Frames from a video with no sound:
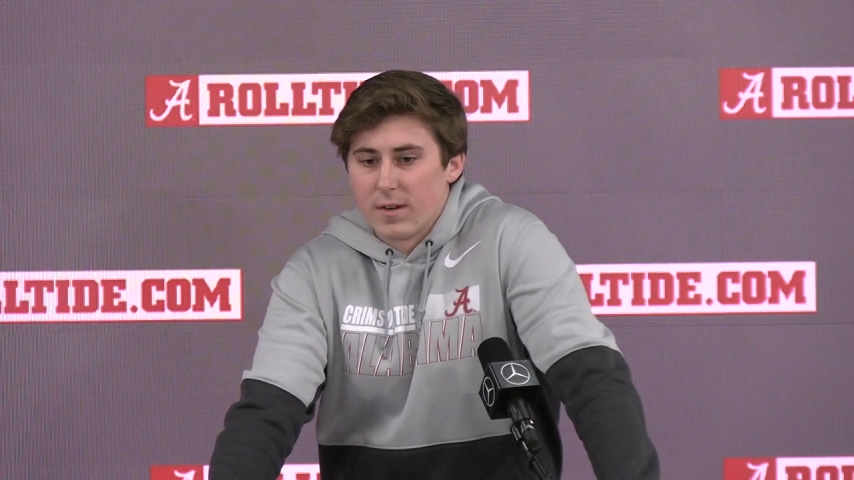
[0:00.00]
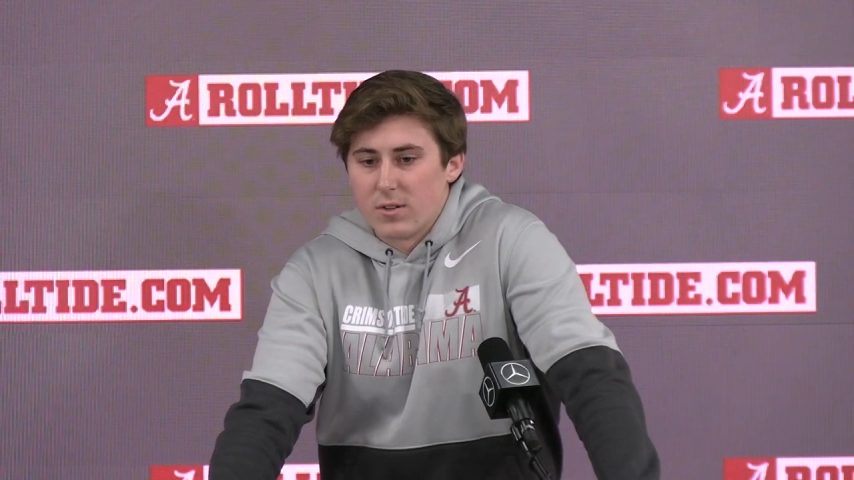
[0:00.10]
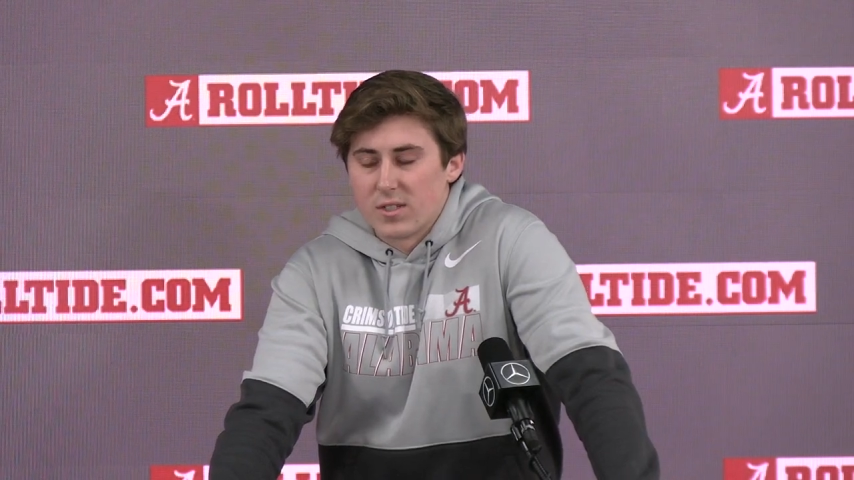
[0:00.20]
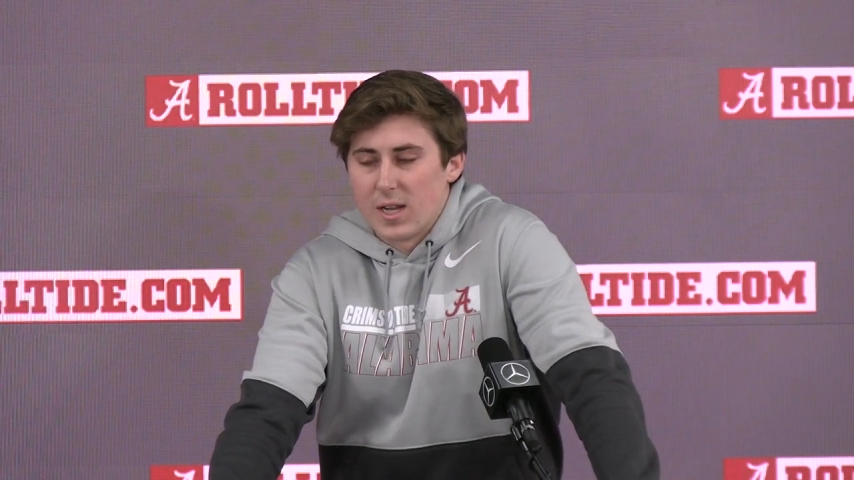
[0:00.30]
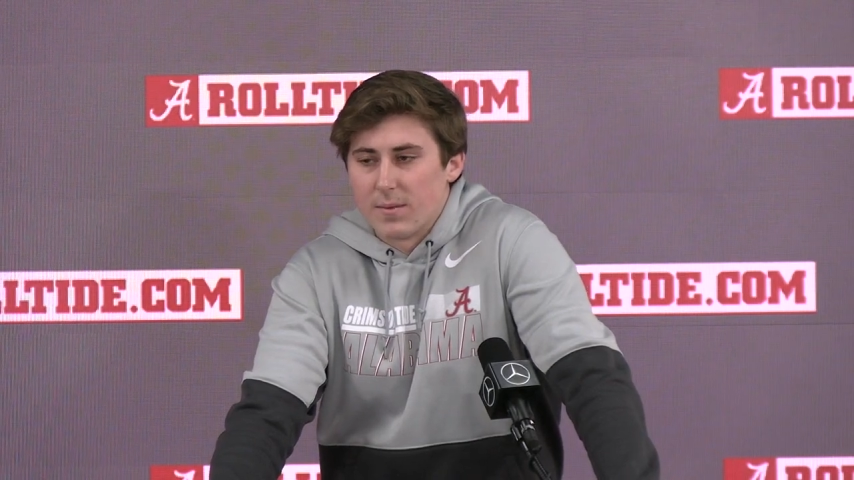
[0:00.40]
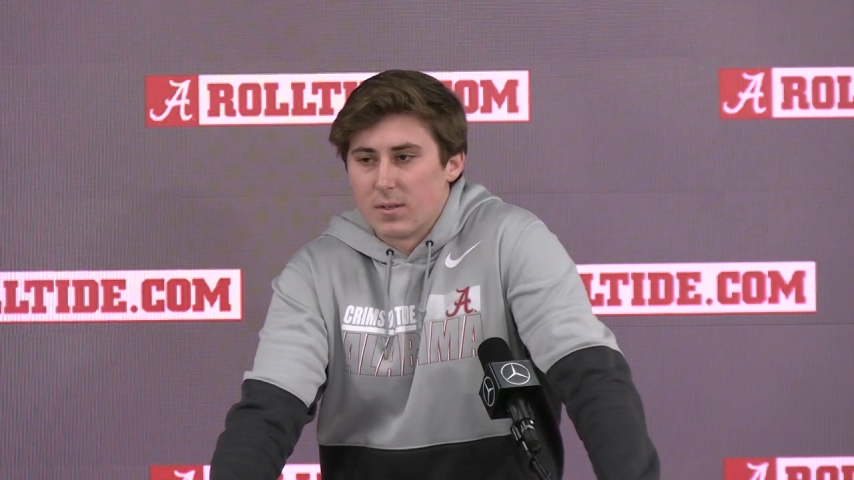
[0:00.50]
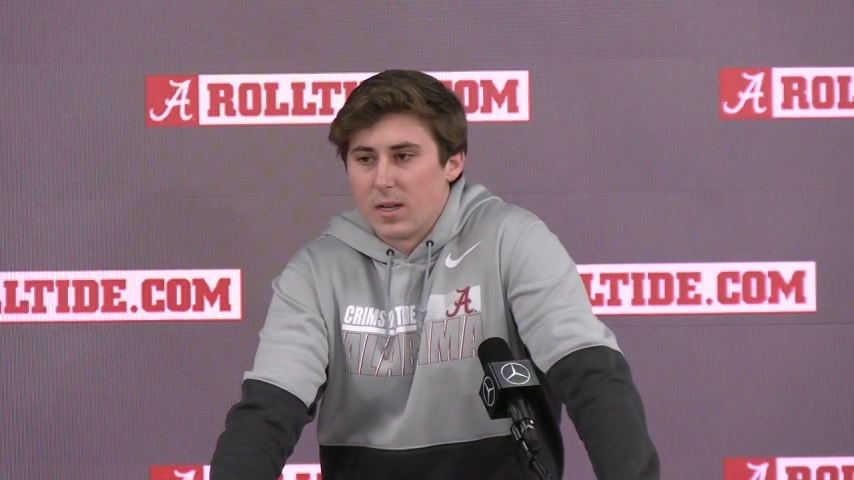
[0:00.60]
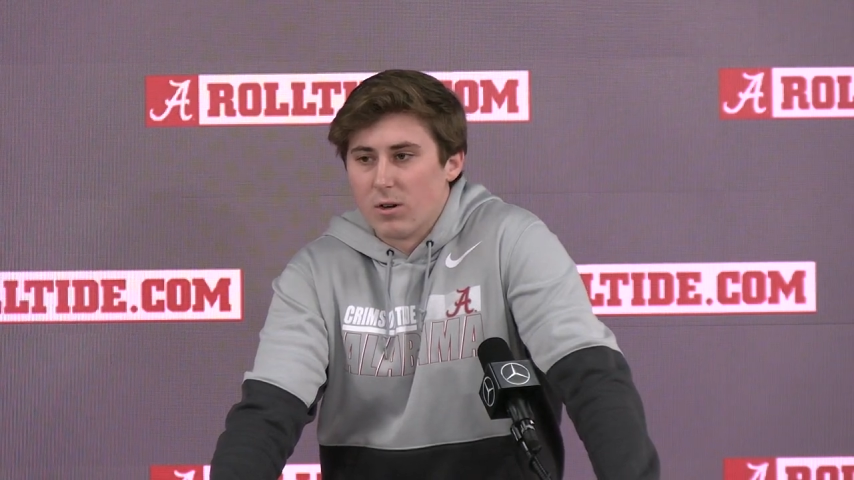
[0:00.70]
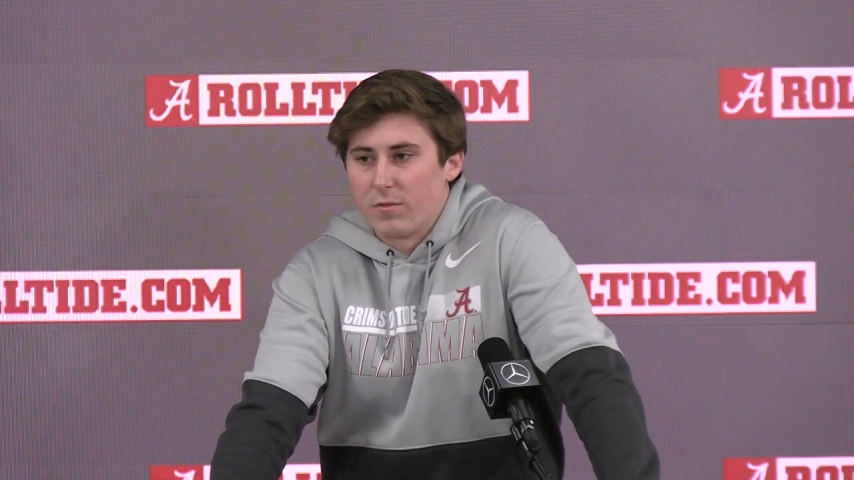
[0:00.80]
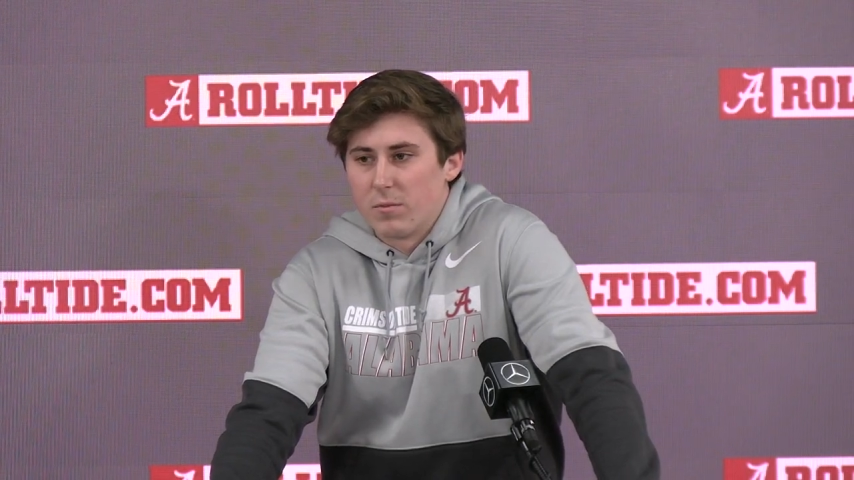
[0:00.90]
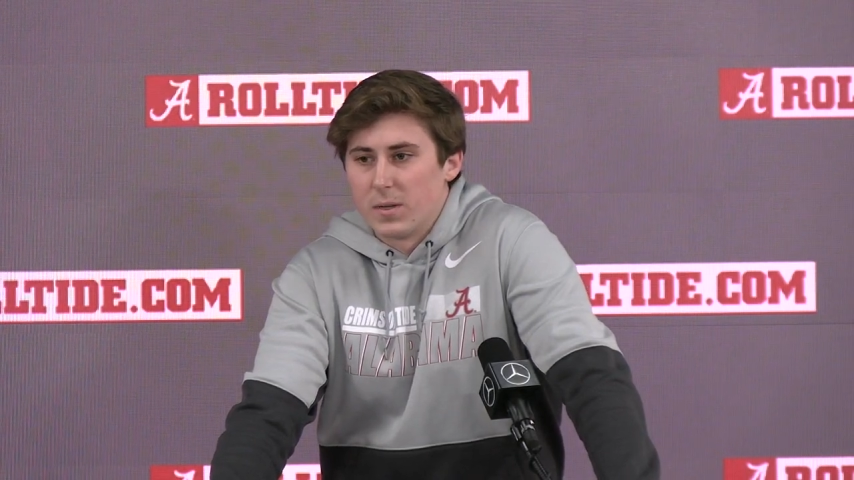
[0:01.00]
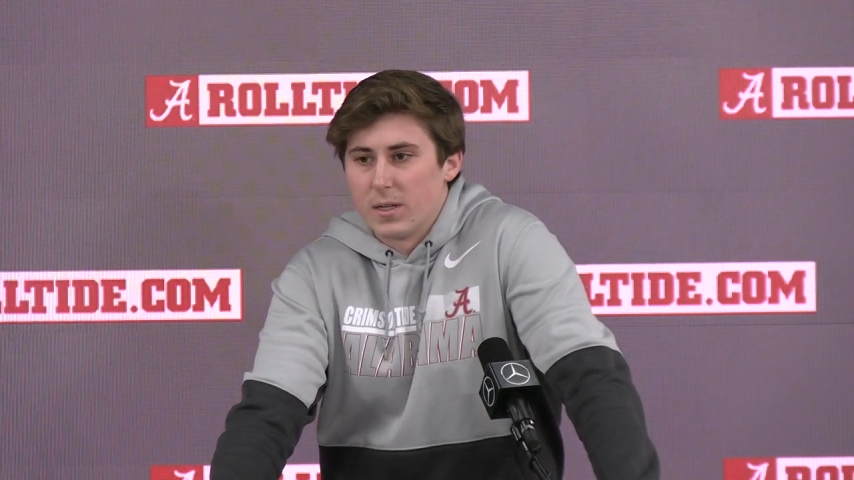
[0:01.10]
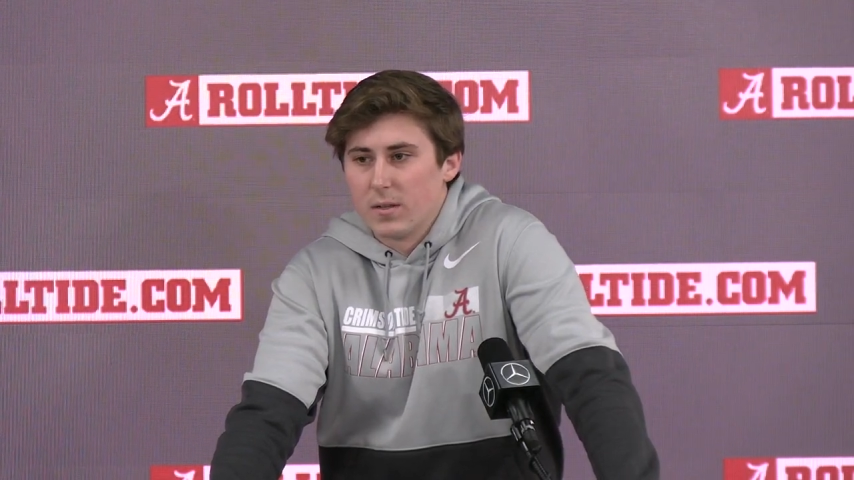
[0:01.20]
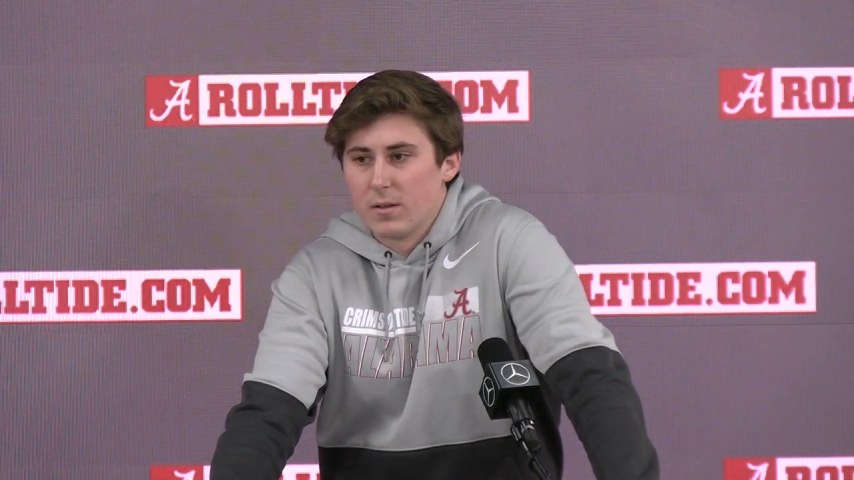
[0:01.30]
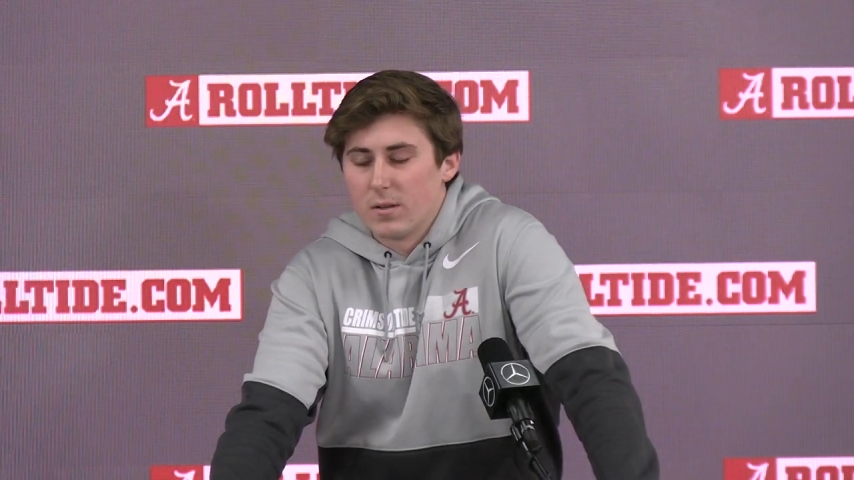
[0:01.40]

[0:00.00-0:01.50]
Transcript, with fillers: ever snapped and held for me.